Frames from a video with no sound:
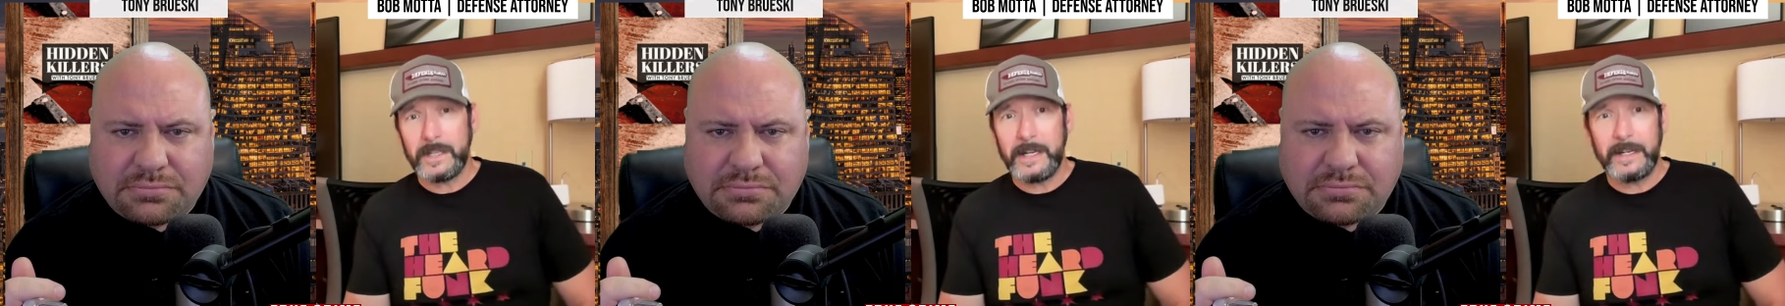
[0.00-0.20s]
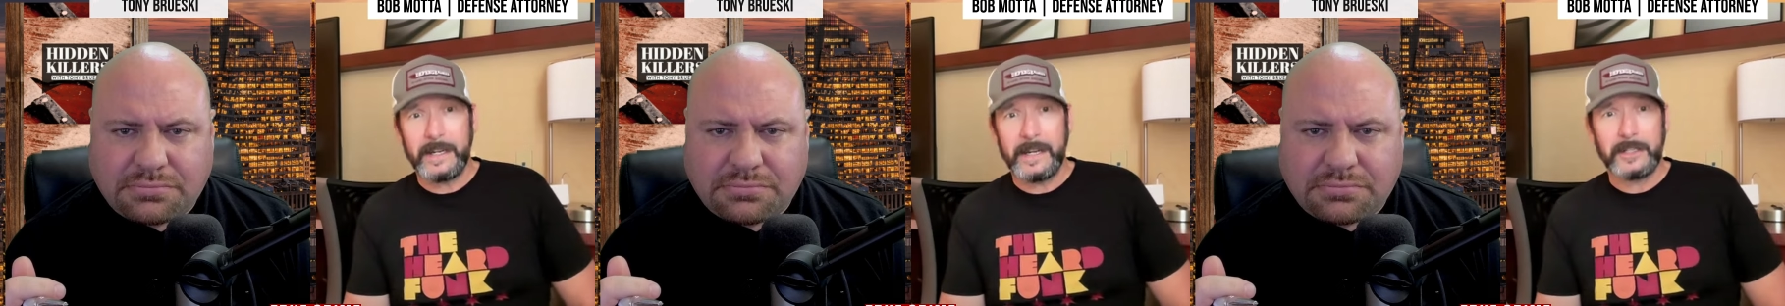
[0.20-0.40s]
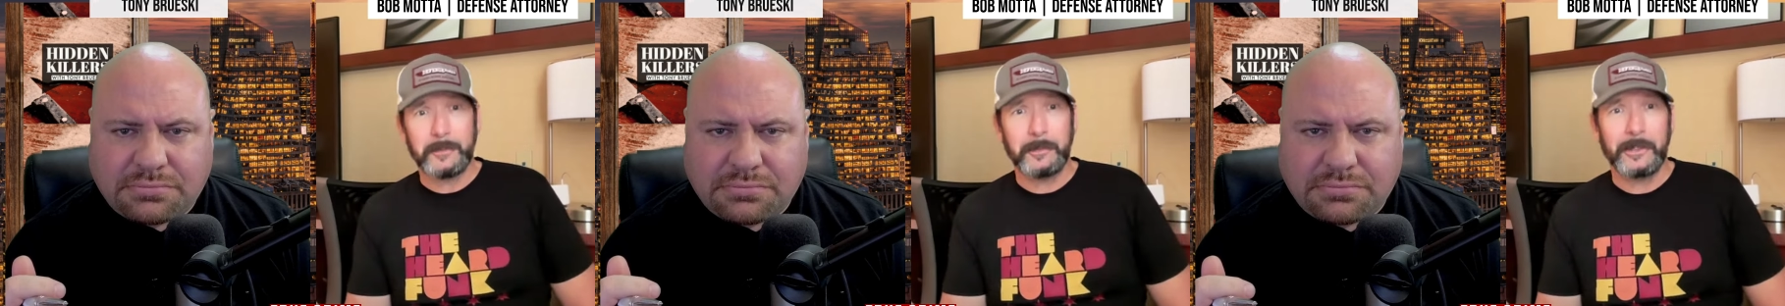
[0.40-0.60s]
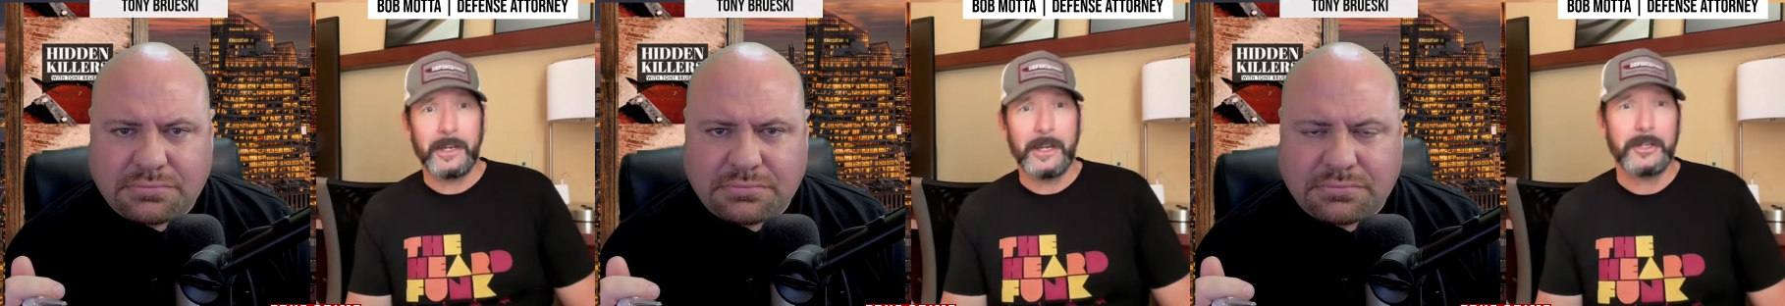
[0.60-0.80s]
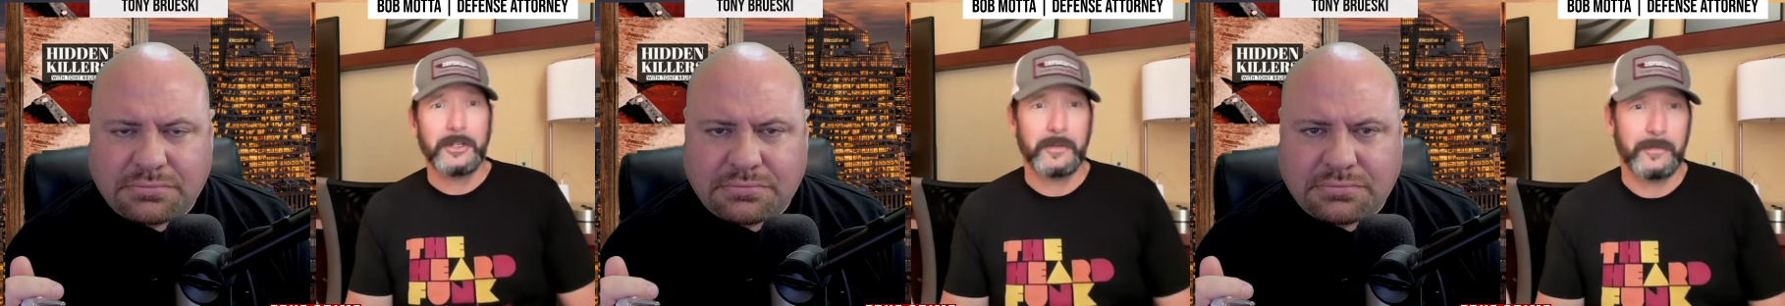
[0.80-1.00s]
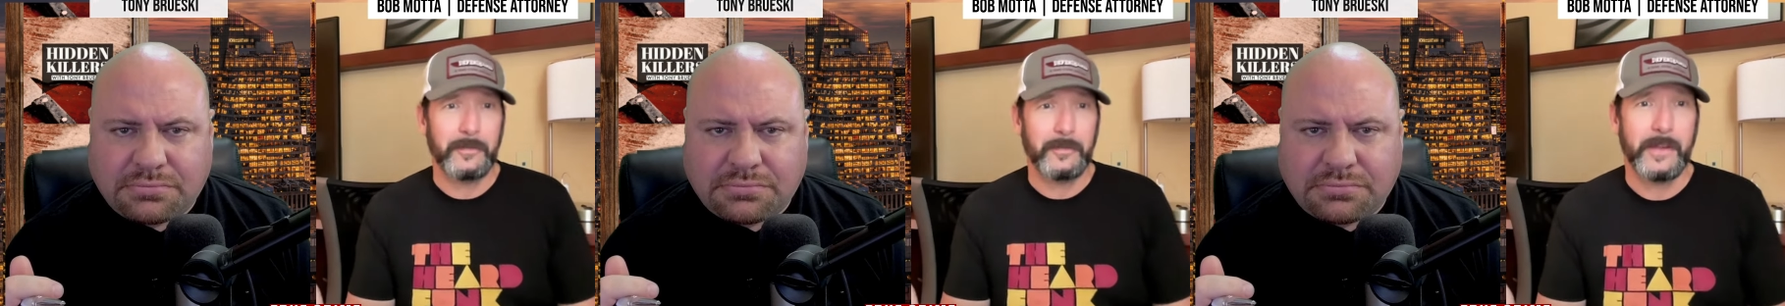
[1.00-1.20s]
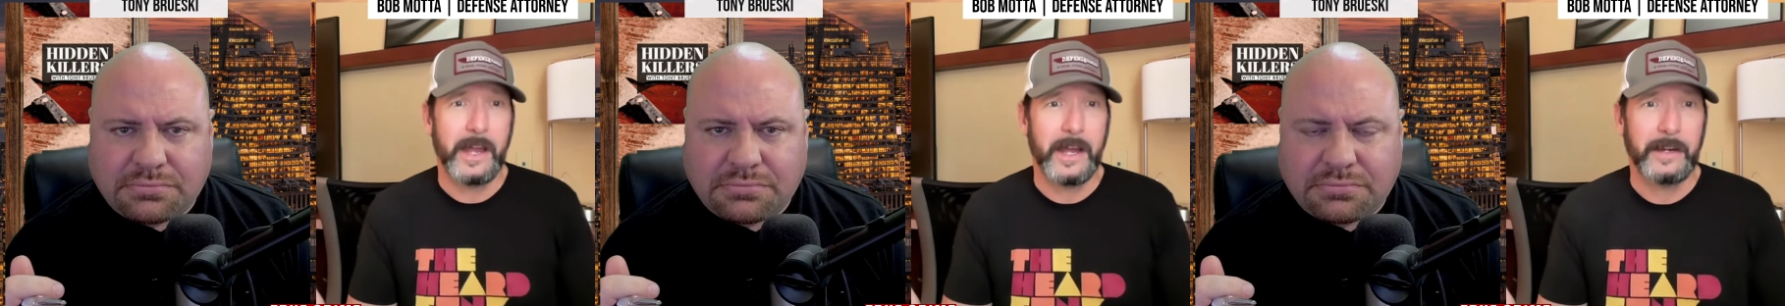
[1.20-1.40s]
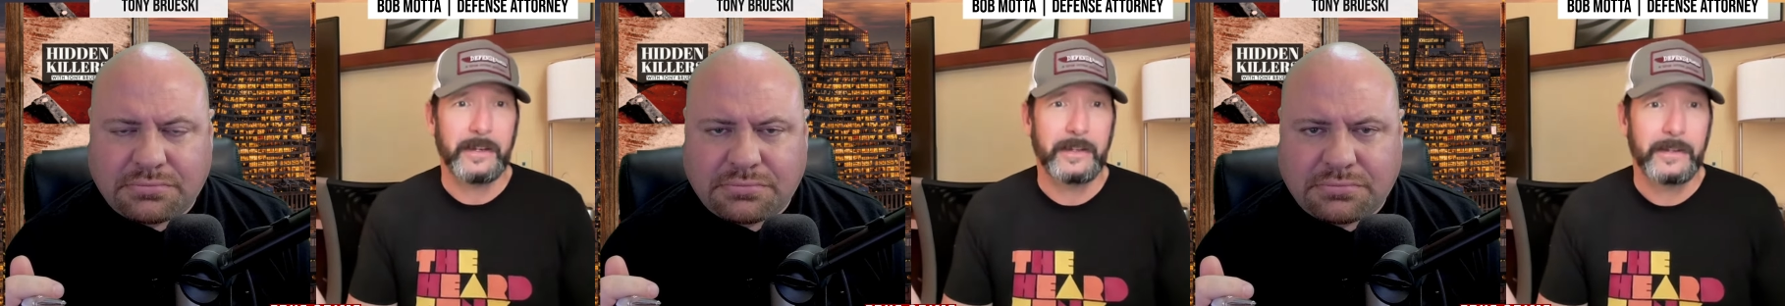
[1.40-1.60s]
Speaker 1: got an explanation for
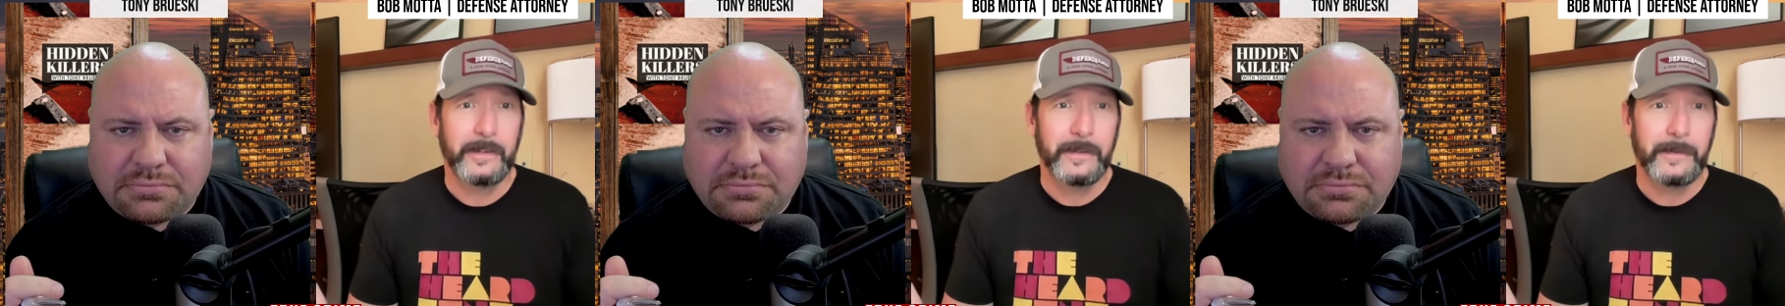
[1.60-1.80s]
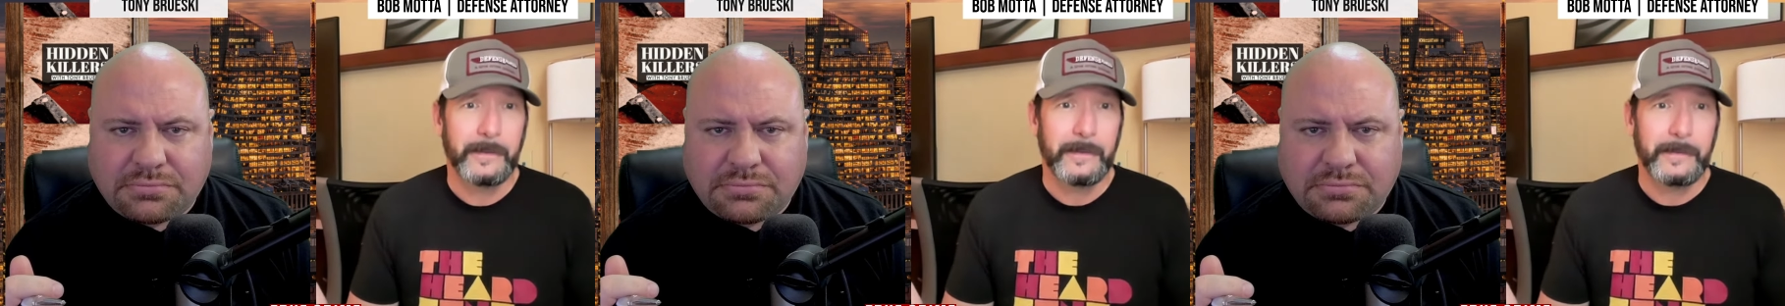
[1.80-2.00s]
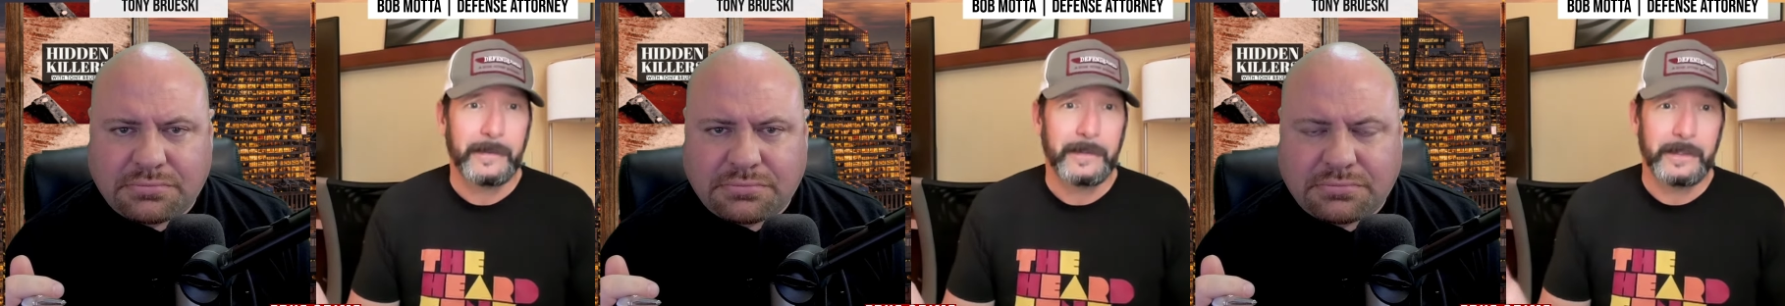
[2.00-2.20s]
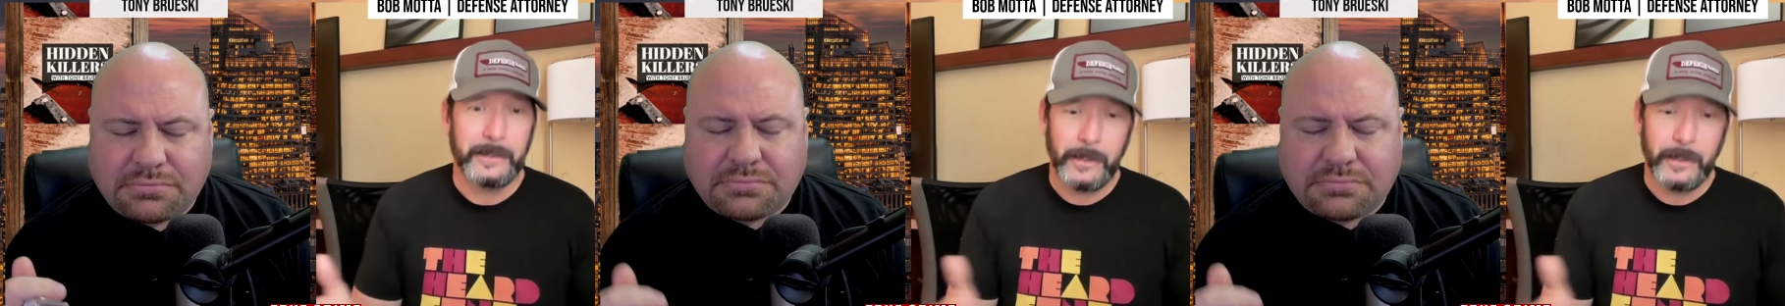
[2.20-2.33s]
that, you